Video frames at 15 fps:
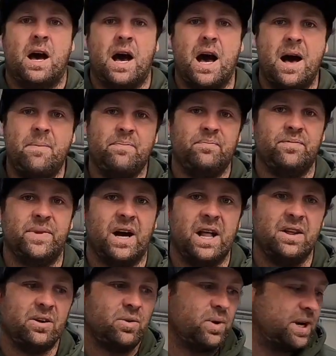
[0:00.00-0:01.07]

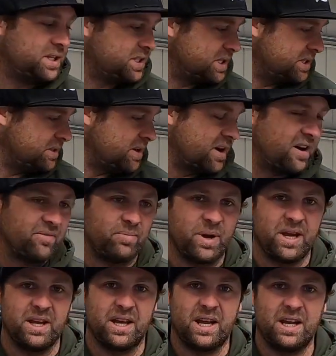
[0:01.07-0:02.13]
Another question I've
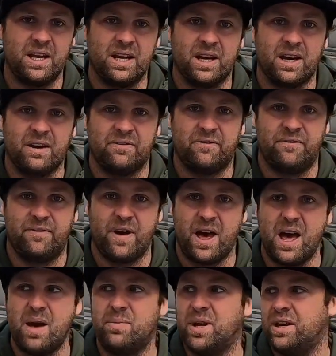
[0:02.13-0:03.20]
been getting a
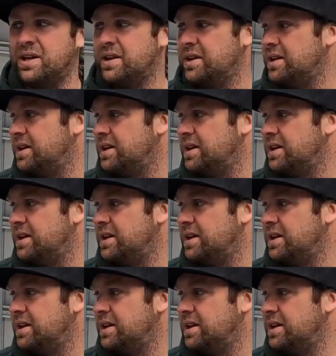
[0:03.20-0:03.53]
fair bit